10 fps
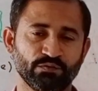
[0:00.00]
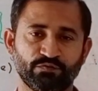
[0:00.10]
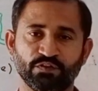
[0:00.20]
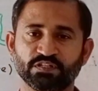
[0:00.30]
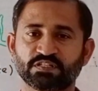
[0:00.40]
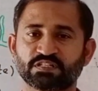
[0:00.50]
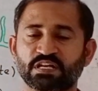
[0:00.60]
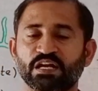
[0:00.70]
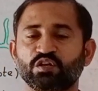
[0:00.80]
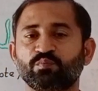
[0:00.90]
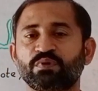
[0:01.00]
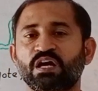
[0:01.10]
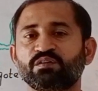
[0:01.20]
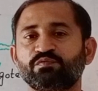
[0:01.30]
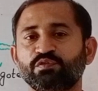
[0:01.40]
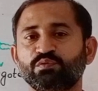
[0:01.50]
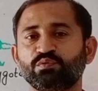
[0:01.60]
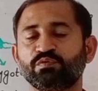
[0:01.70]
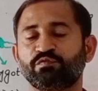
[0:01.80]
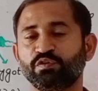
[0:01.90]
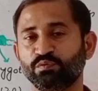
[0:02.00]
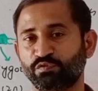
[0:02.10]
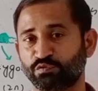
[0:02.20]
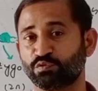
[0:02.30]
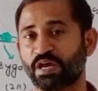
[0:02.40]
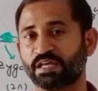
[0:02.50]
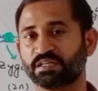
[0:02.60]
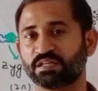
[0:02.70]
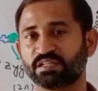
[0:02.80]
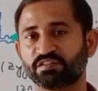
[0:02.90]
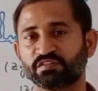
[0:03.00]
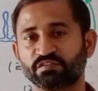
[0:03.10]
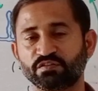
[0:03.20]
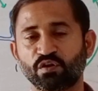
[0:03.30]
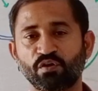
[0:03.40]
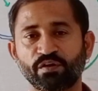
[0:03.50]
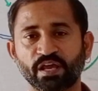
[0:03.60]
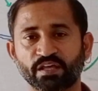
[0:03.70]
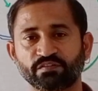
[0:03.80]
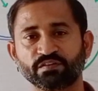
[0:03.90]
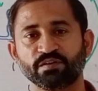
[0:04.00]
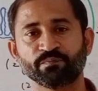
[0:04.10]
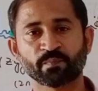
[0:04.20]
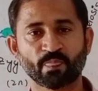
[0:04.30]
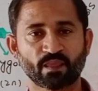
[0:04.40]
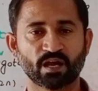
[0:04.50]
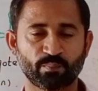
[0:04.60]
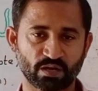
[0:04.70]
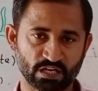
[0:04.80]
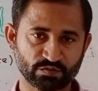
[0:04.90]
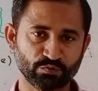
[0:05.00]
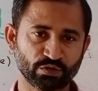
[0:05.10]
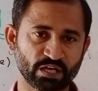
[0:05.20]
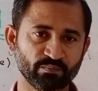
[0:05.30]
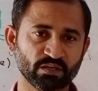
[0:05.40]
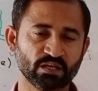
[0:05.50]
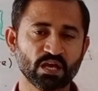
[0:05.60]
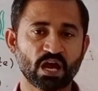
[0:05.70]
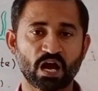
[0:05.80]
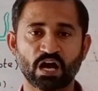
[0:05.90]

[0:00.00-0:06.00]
First cytoplasm fuse together, this is known as plasmogamy.